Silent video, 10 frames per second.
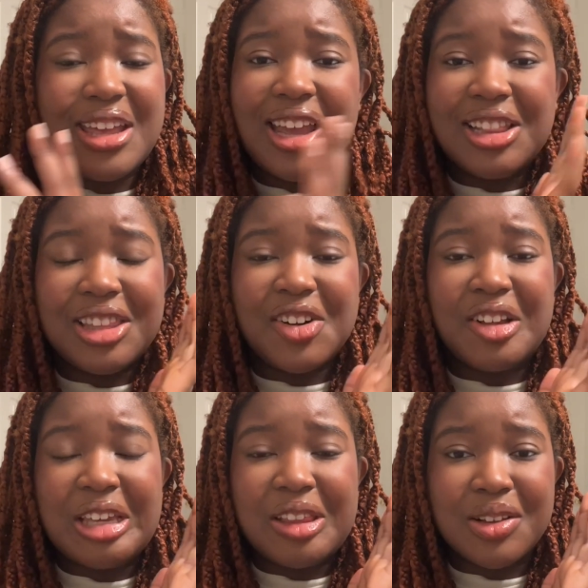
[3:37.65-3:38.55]
it
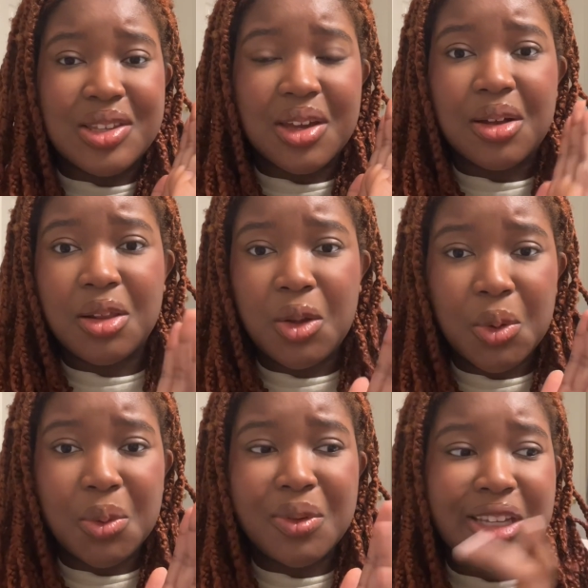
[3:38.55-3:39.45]
literally looks like
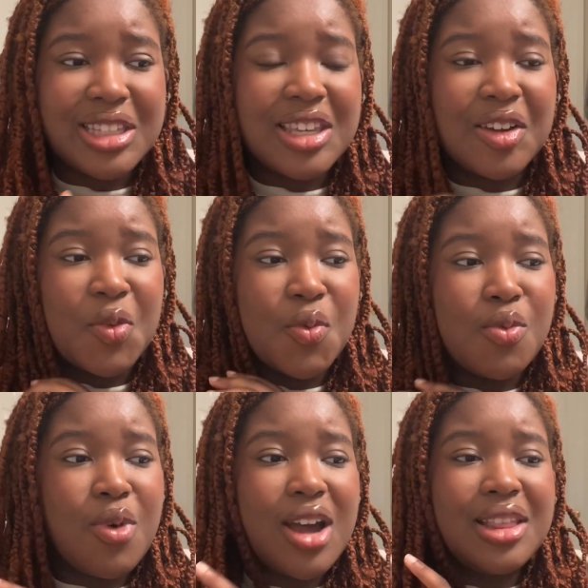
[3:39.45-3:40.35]
glue. It's like,
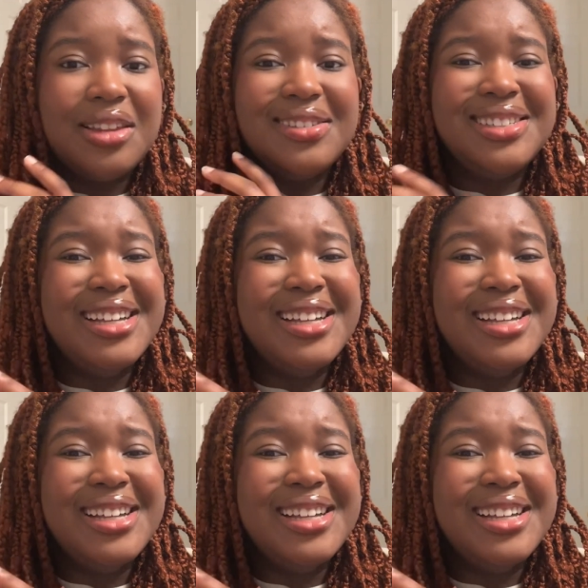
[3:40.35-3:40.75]
what?